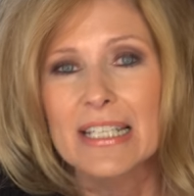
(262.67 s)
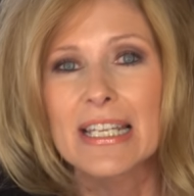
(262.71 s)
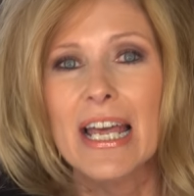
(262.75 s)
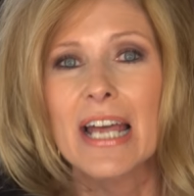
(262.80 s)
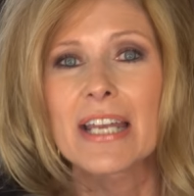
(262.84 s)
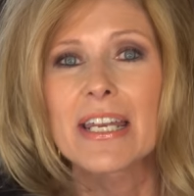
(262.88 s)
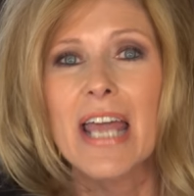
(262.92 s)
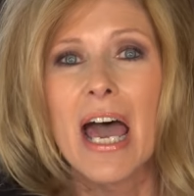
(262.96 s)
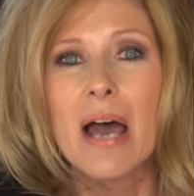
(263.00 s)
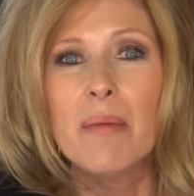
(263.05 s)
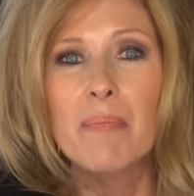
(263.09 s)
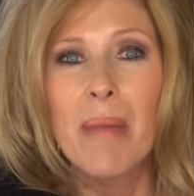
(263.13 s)

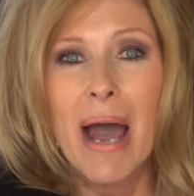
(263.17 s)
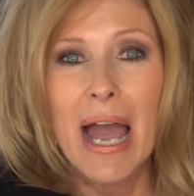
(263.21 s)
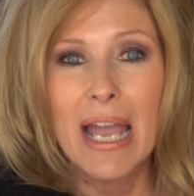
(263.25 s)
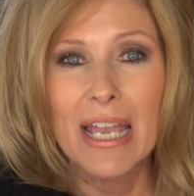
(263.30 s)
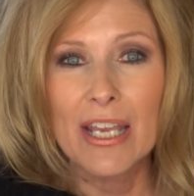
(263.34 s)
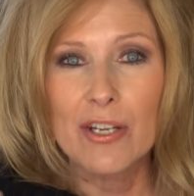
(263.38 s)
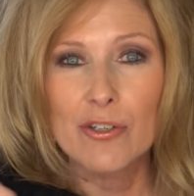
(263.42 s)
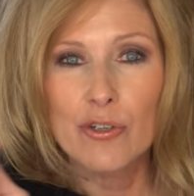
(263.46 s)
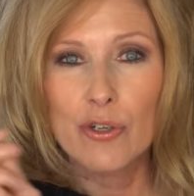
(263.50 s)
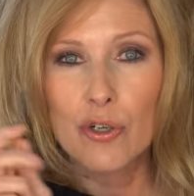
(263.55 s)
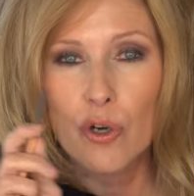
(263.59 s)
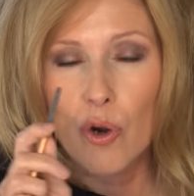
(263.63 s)
Now, not my
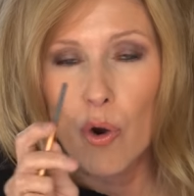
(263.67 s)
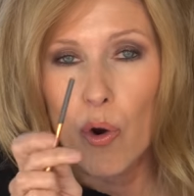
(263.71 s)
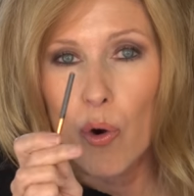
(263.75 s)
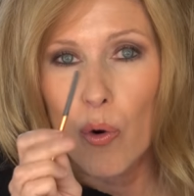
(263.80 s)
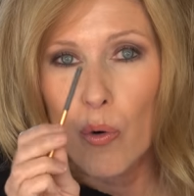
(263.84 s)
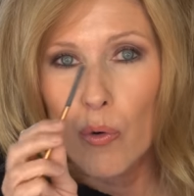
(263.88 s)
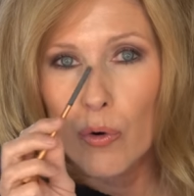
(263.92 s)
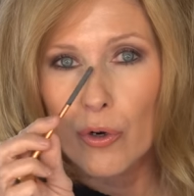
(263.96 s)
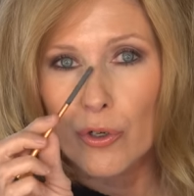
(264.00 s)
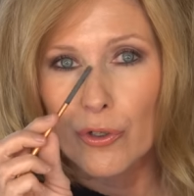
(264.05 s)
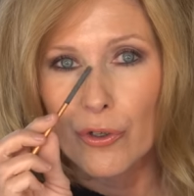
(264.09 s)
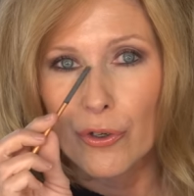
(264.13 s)
inner
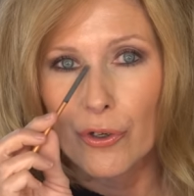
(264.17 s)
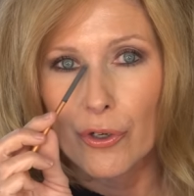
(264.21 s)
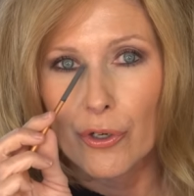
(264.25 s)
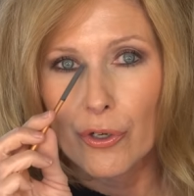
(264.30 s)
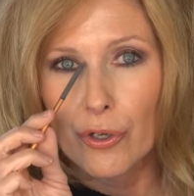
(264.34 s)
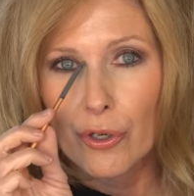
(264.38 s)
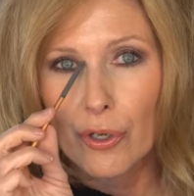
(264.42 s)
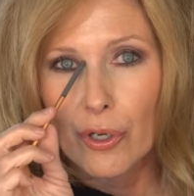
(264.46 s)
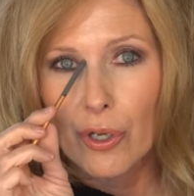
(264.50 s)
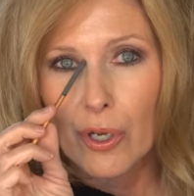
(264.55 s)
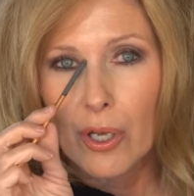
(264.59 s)
corner,